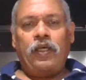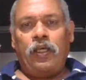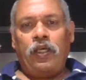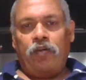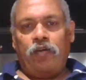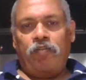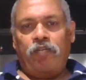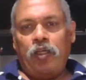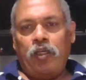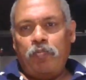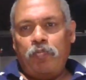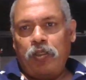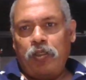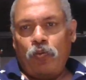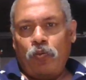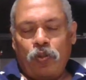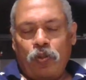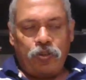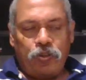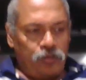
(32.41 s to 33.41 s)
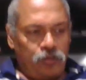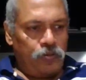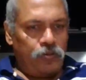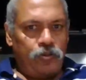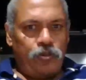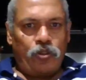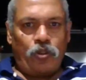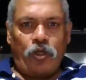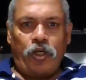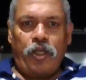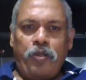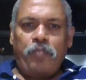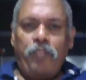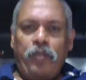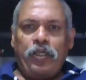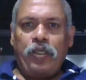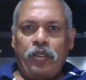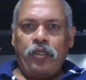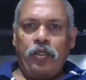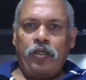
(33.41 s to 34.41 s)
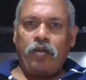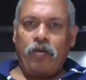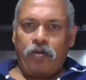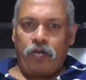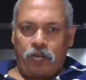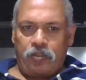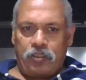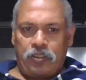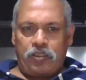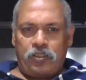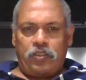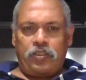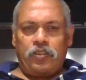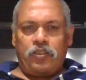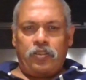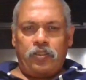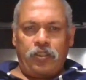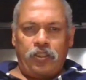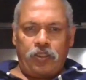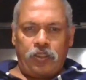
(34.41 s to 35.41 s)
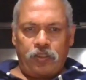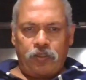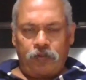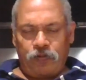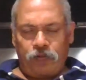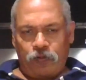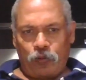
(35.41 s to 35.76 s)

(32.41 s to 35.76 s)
If anybody wants to join me on this journey